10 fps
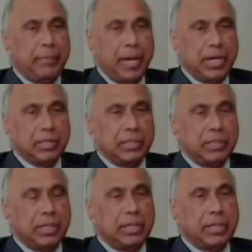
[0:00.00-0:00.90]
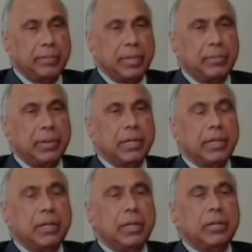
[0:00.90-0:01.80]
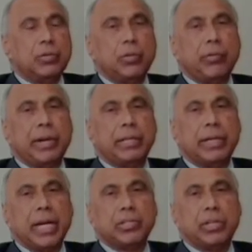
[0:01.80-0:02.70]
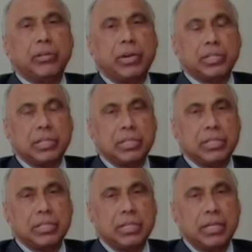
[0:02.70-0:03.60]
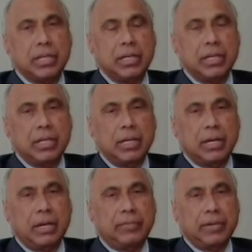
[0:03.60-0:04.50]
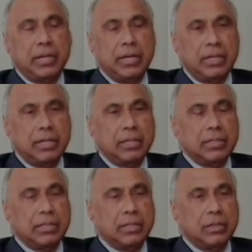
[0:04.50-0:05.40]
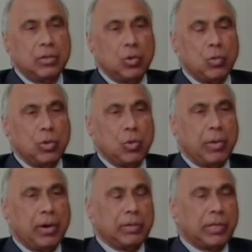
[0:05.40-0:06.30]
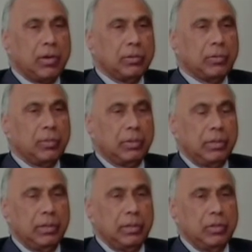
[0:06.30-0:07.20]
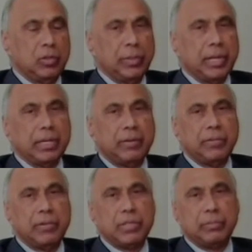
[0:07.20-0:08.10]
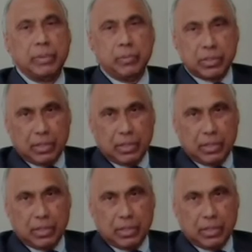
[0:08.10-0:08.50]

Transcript: a passion and a commitment to create the next generations of Indians who will go out and on the world to make a difference in people's